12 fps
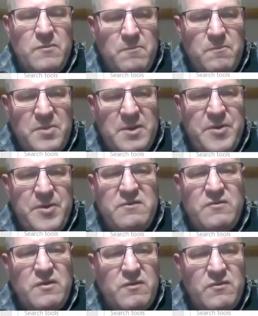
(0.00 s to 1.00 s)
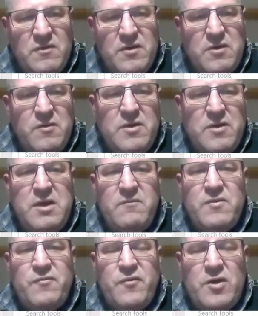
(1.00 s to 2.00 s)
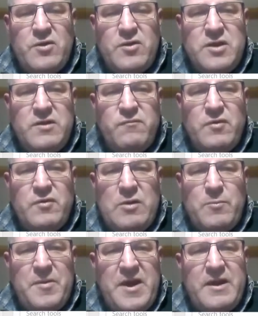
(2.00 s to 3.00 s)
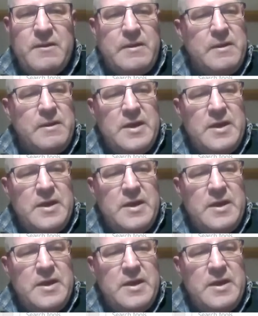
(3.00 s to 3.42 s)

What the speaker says: Big pieces in the front, in the round pen,